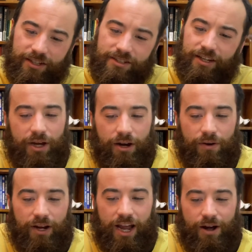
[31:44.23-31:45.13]
Let's think
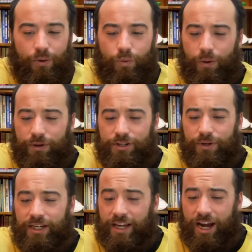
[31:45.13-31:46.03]
about how
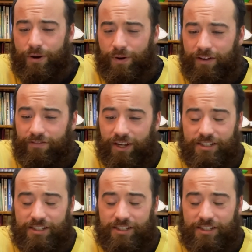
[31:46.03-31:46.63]
what we're doing now